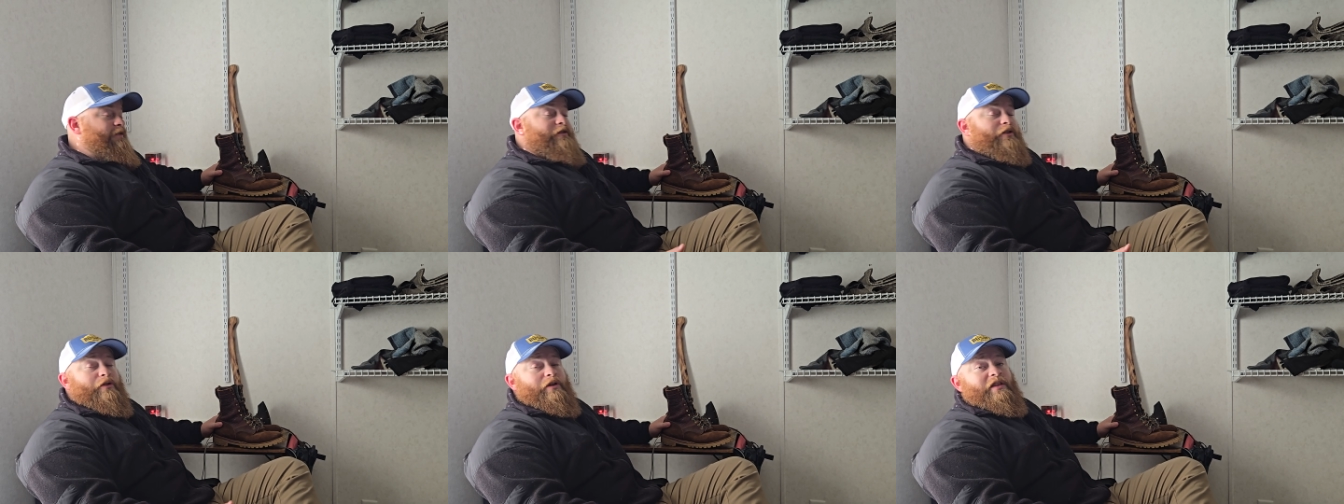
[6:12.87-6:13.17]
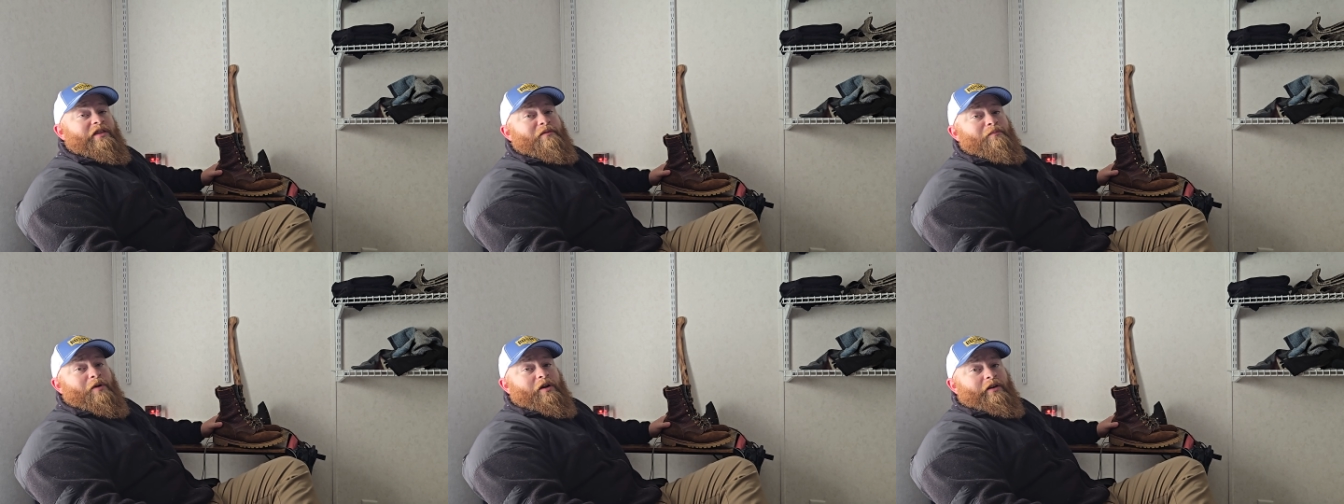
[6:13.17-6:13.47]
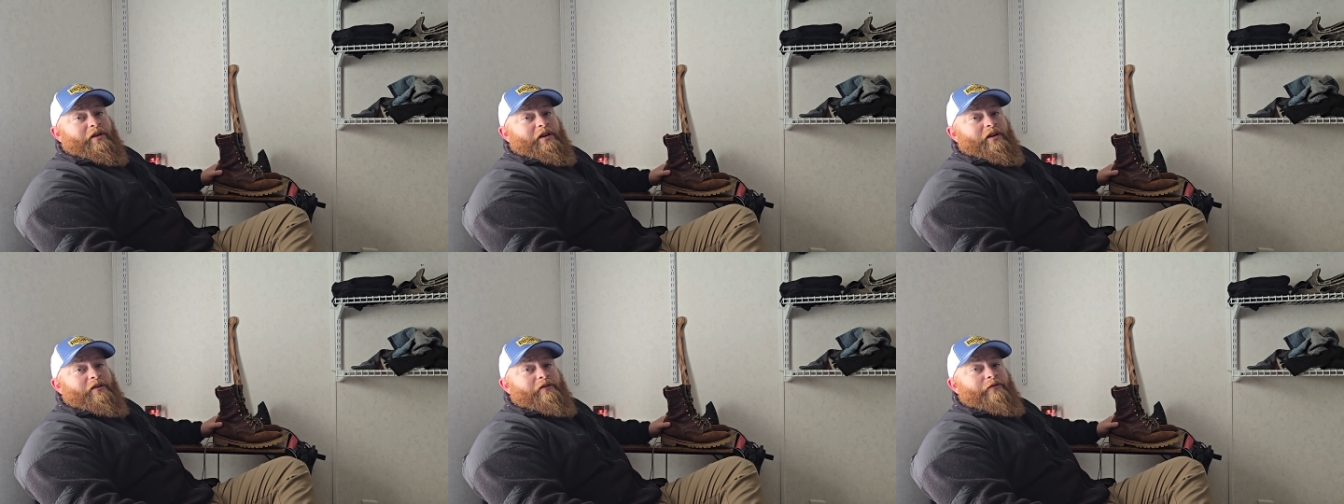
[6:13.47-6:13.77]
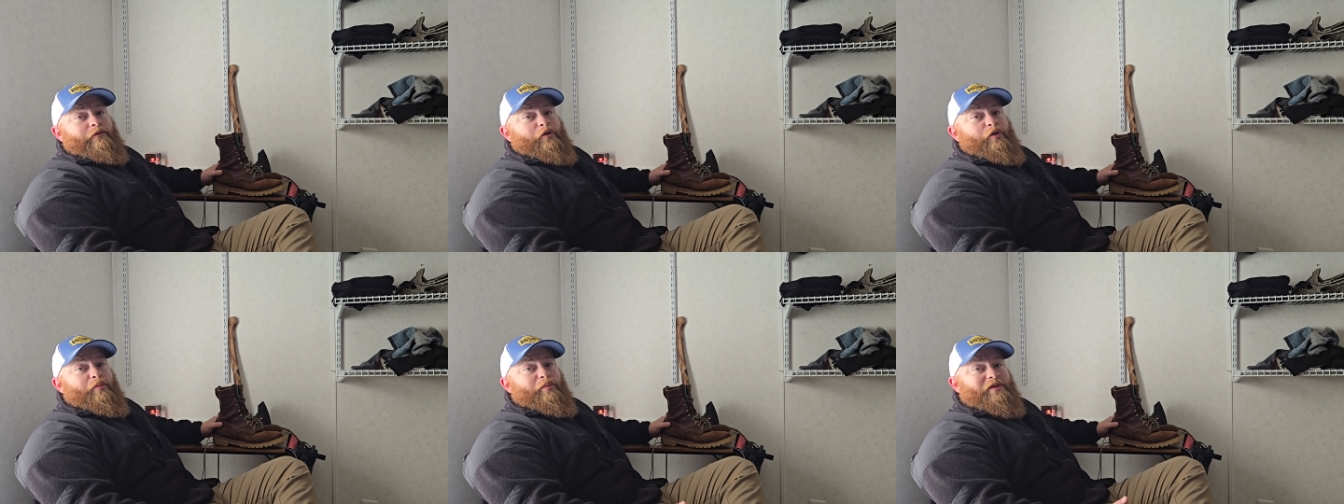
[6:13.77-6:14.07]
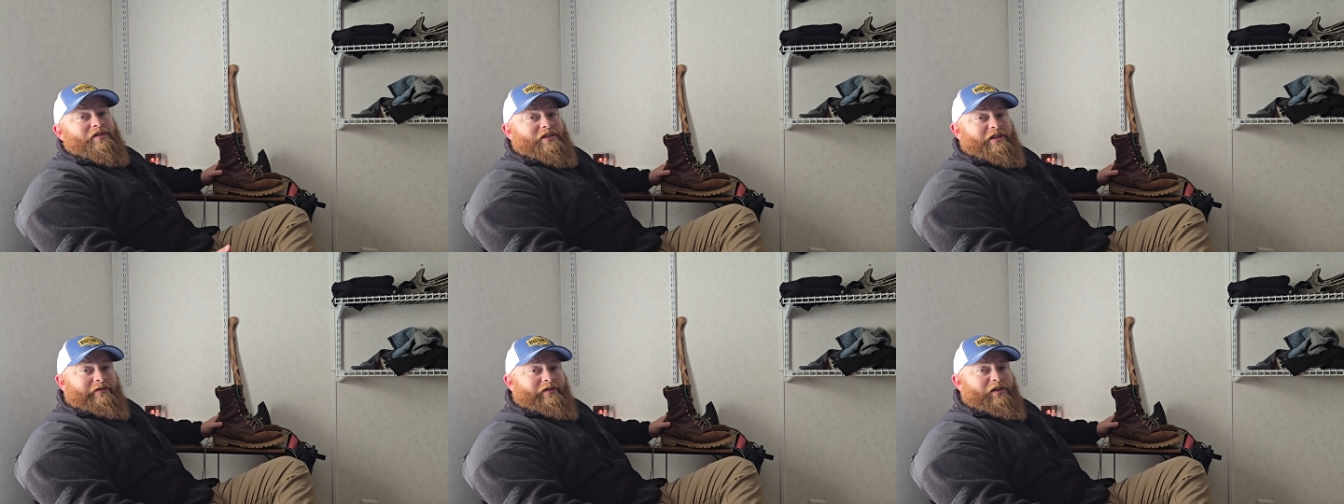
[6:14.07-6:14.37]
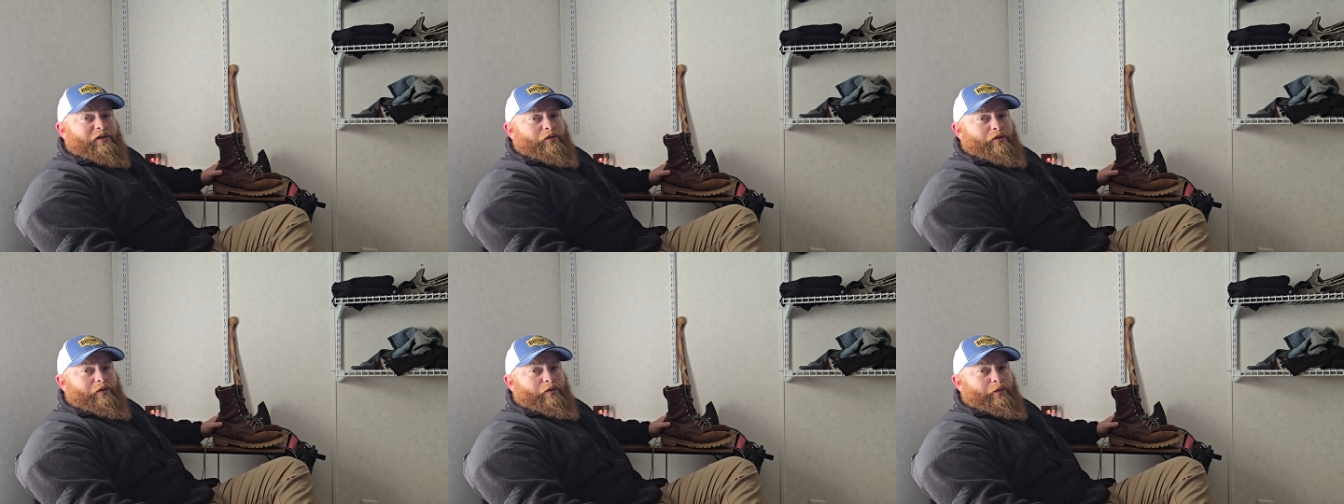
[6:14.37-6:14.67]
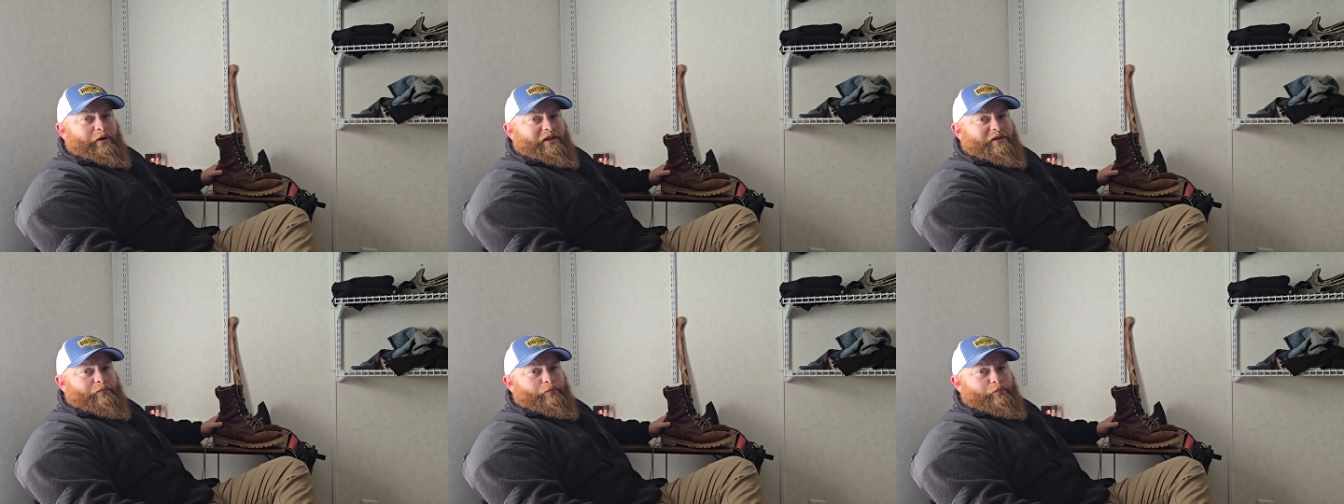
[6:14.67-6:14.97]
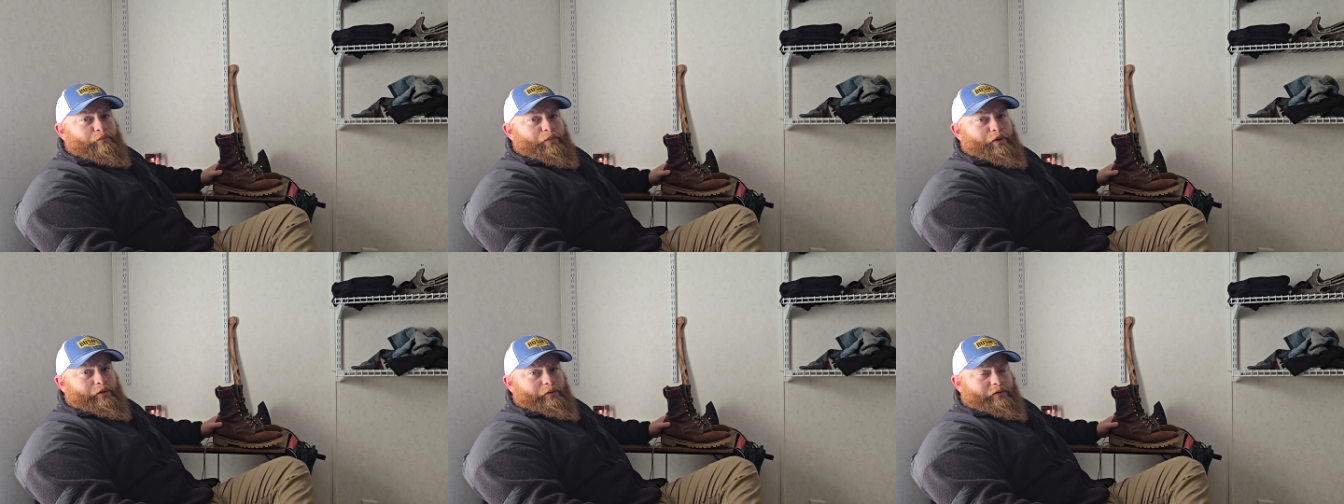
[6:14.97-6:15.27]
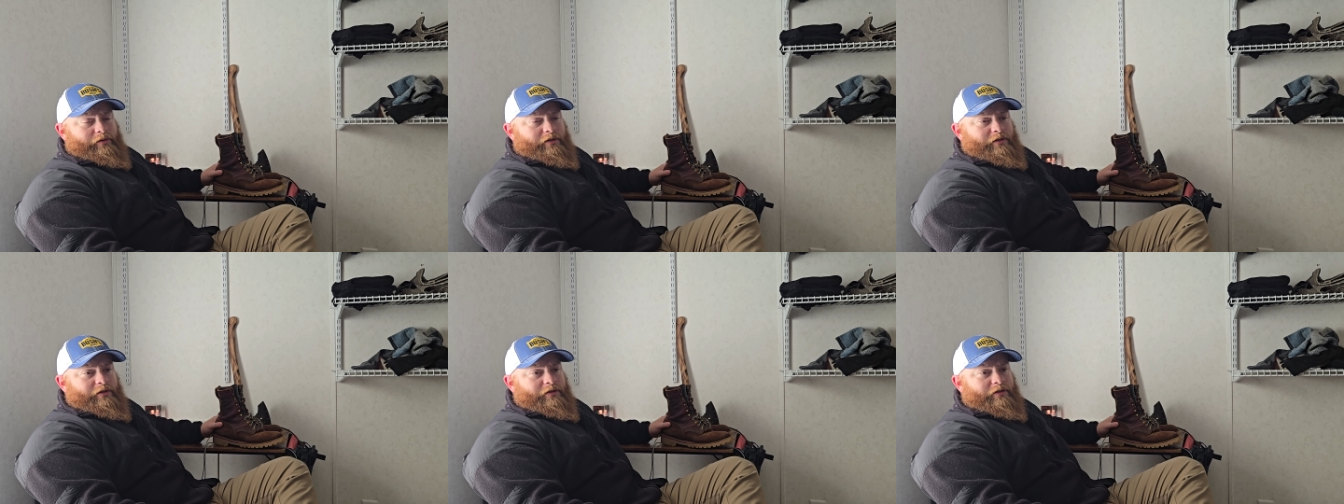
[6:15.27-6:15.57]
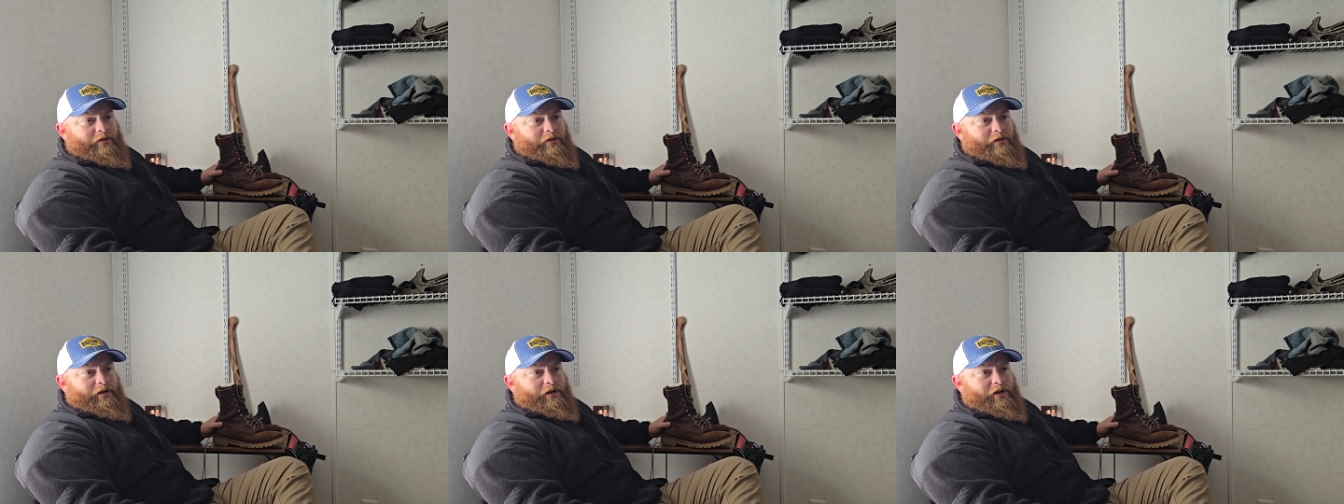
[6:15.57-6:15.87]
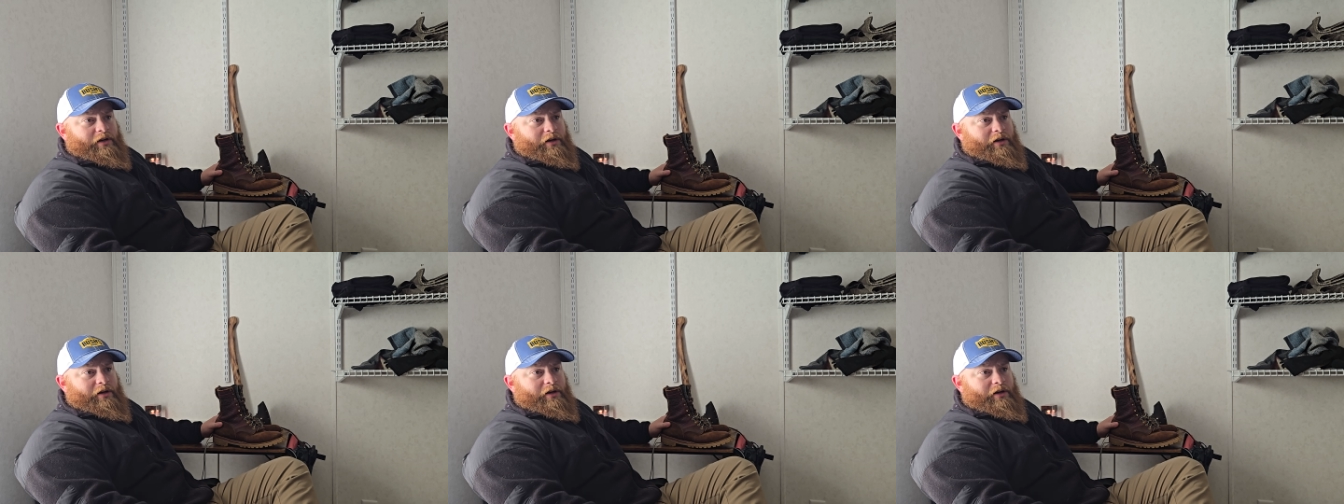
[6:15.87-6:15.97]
if you're in the market for Pacific Northwest boots,